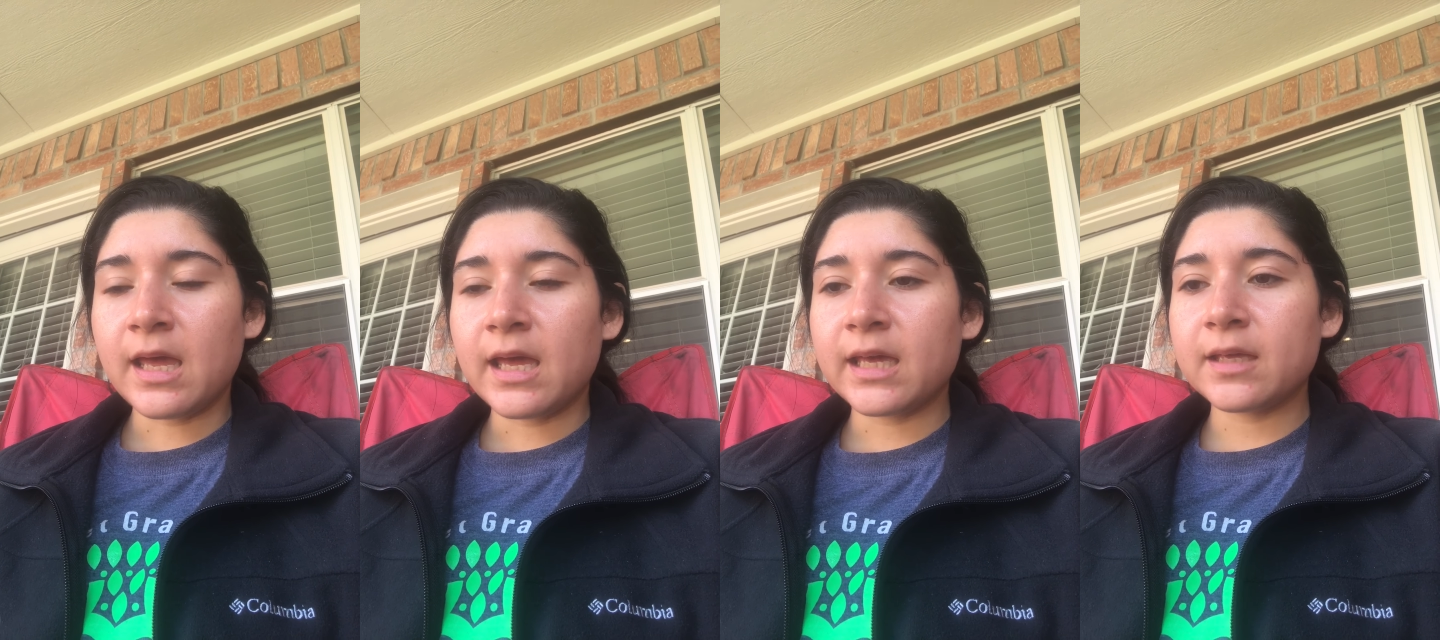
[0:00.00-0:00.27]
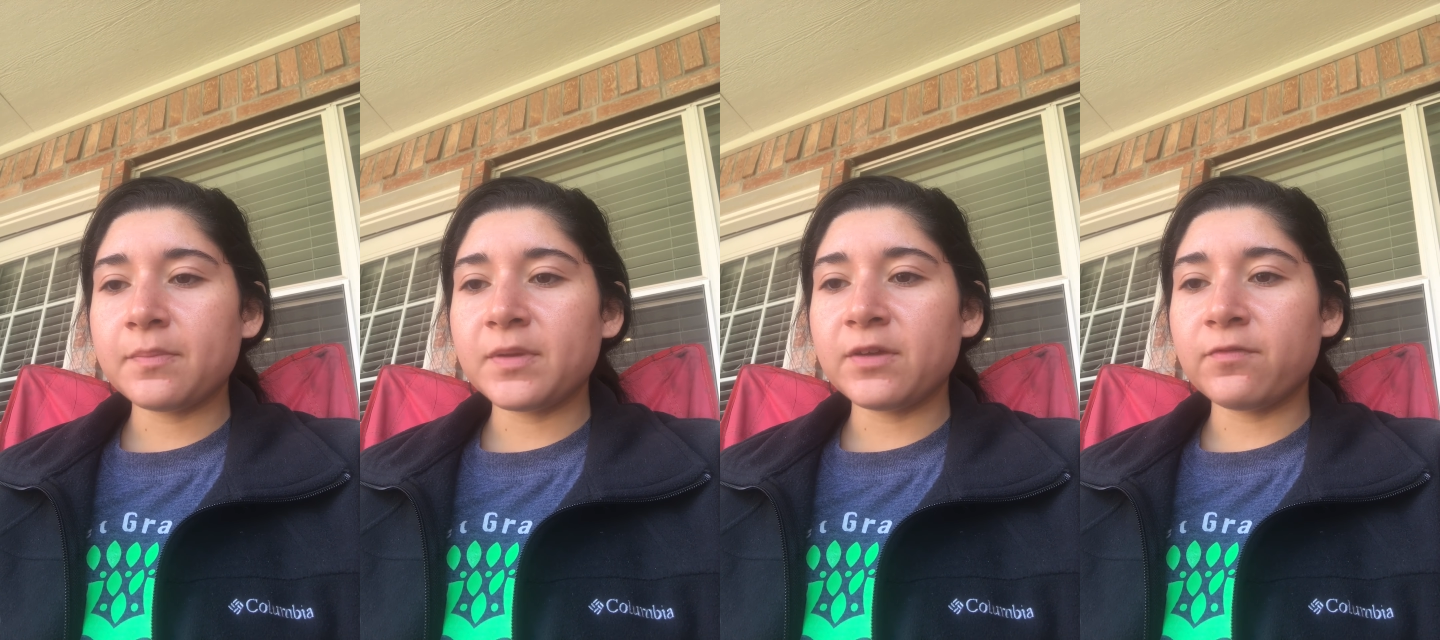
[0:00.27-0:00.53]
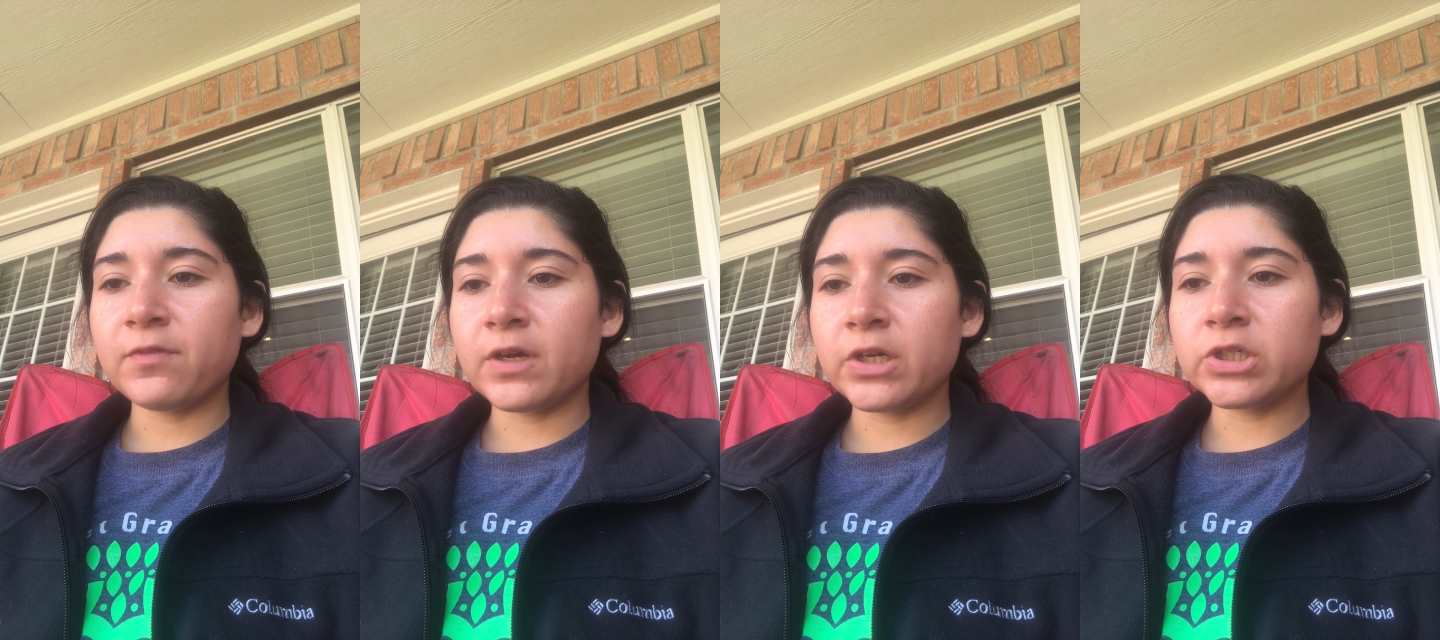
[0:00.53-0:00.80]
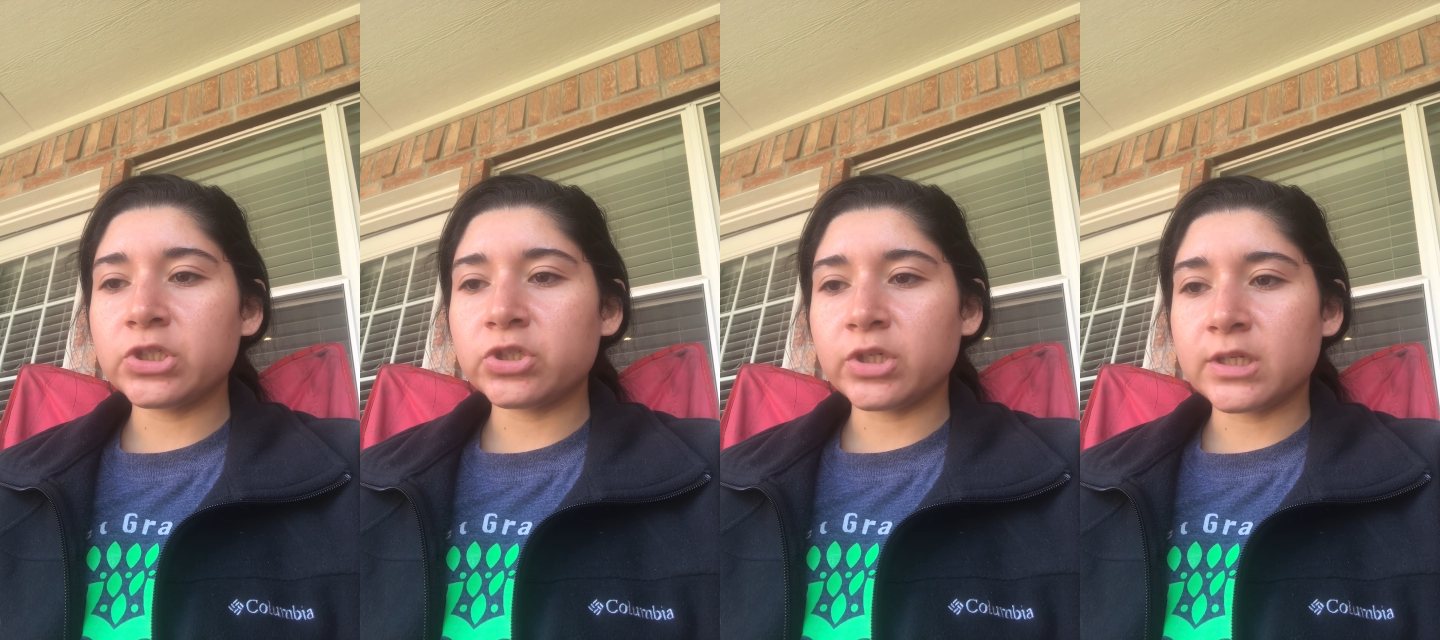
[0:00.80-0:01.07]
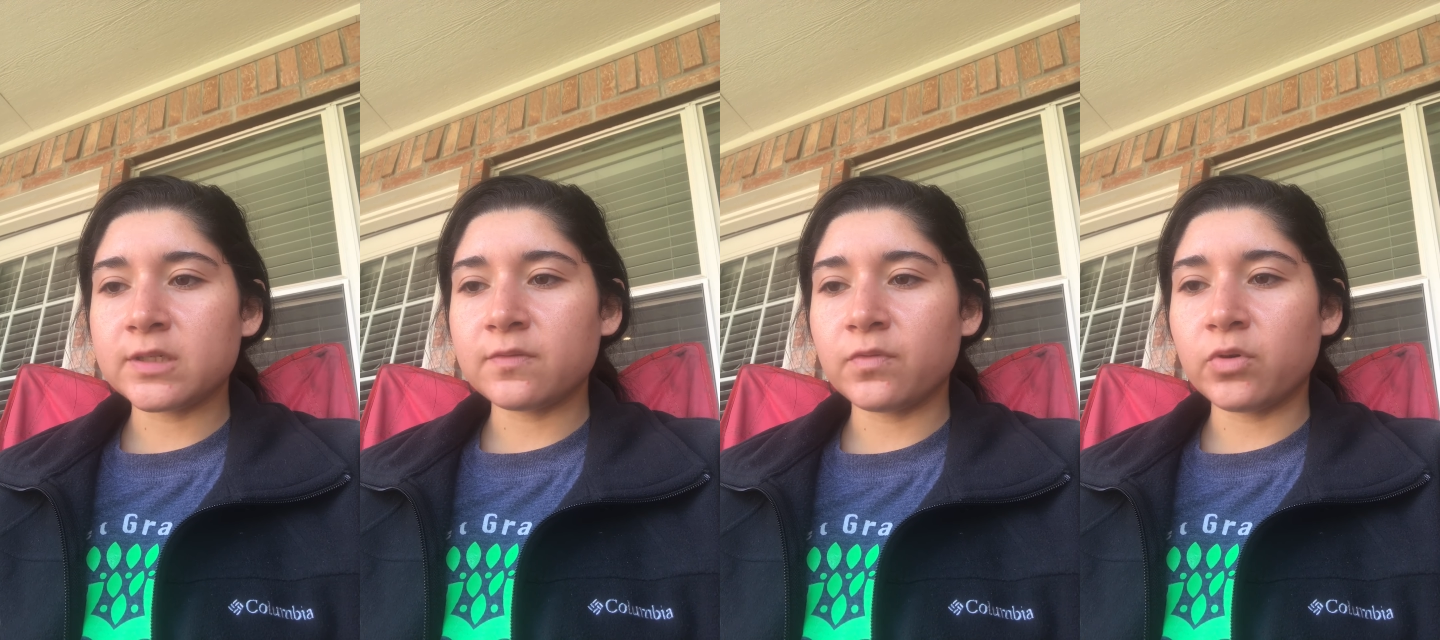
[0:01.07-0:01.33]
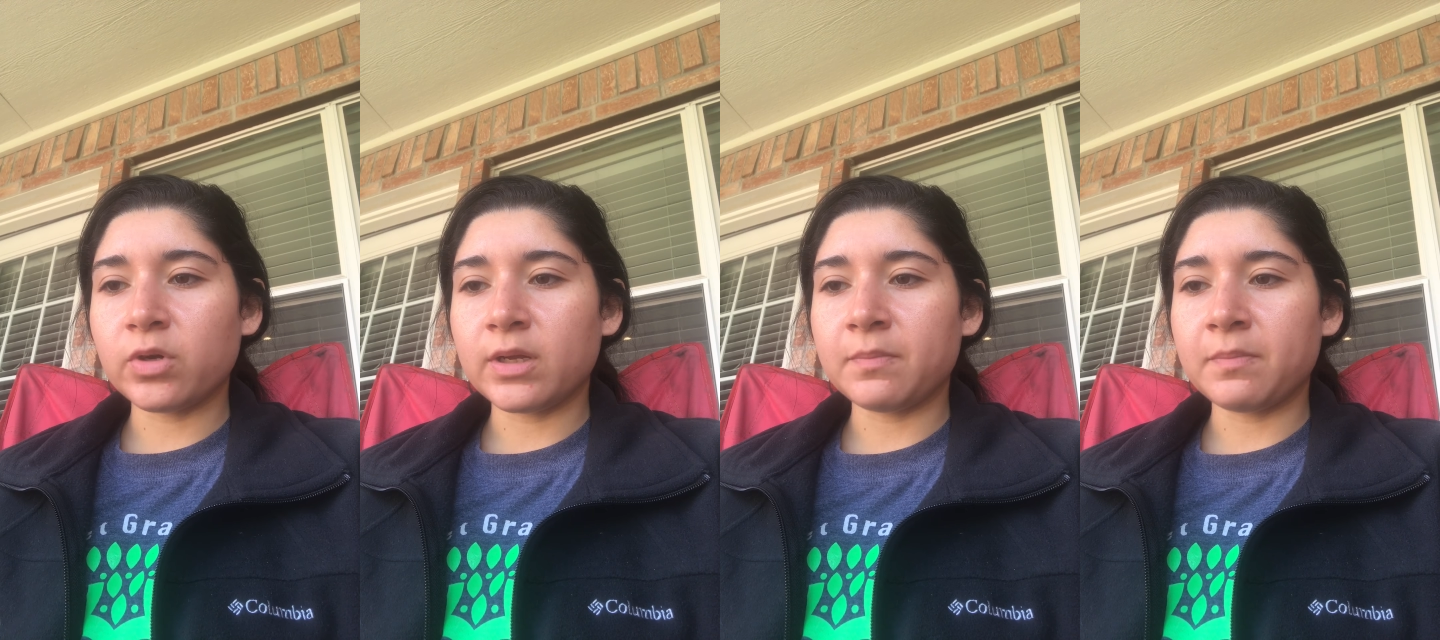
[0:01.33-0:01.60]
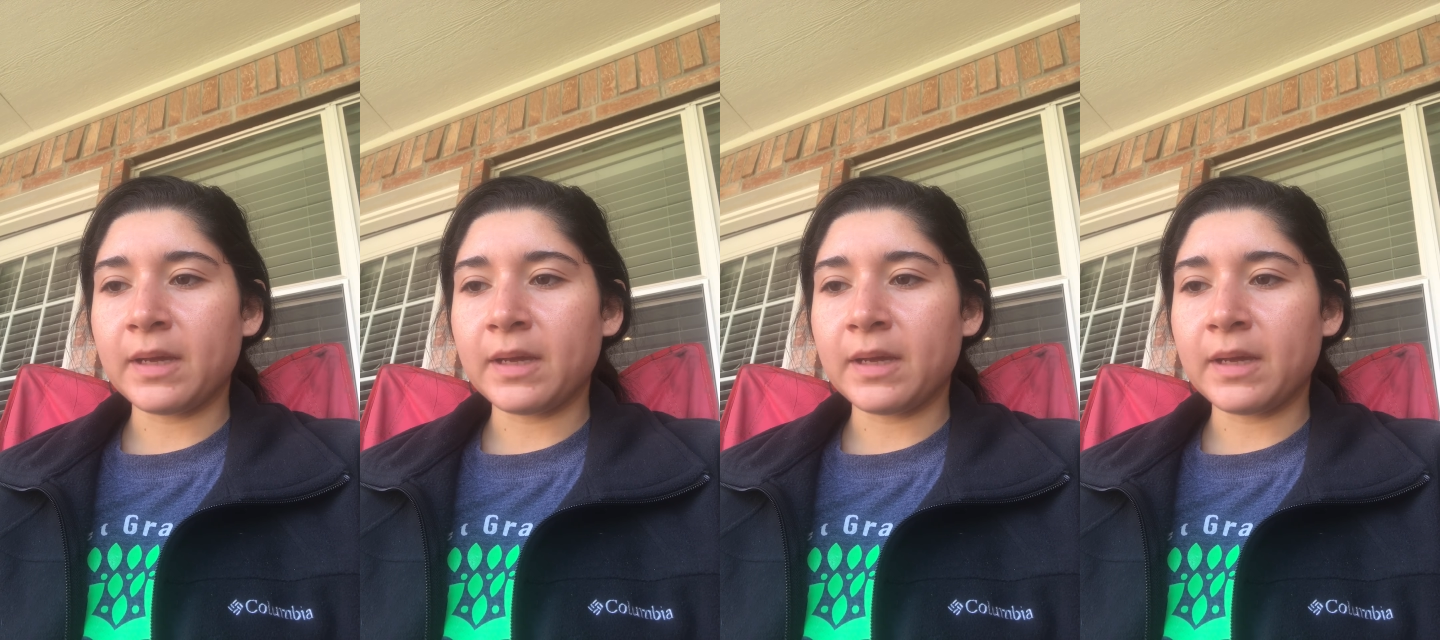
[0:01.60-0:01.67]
it can be very stressful and